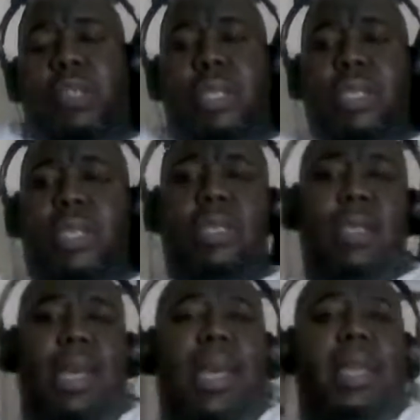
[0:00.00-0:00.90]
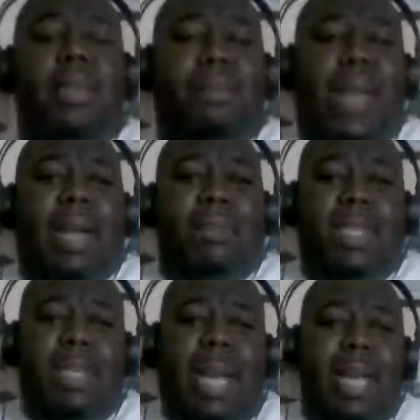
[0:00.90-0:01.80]
Judas and the
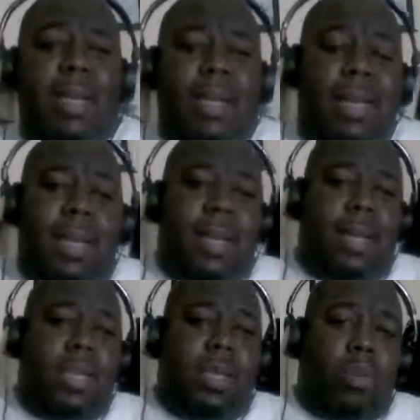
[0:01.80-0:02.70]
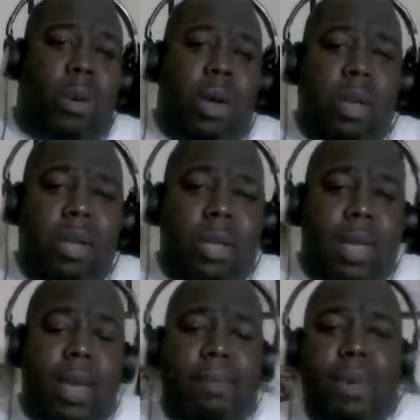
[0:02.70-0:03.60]
Black Messiah is a raw
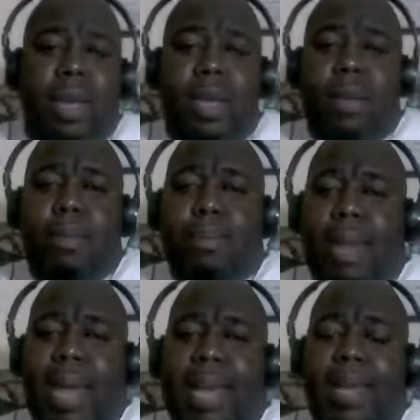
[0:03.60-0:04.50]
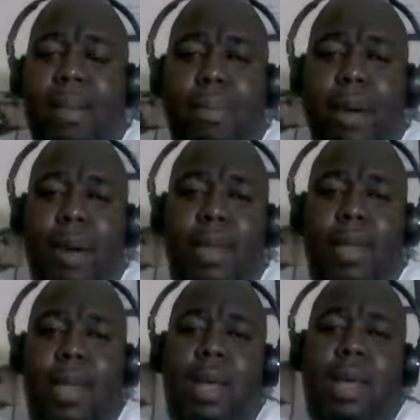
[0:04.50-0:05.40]
look at being Black in
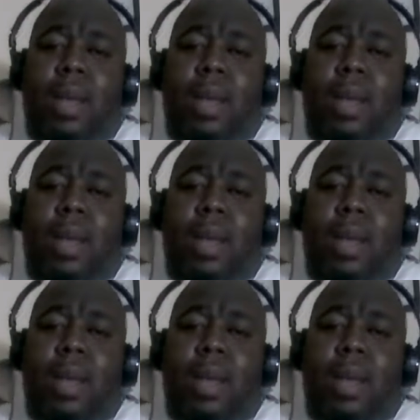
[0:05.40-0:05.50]
America.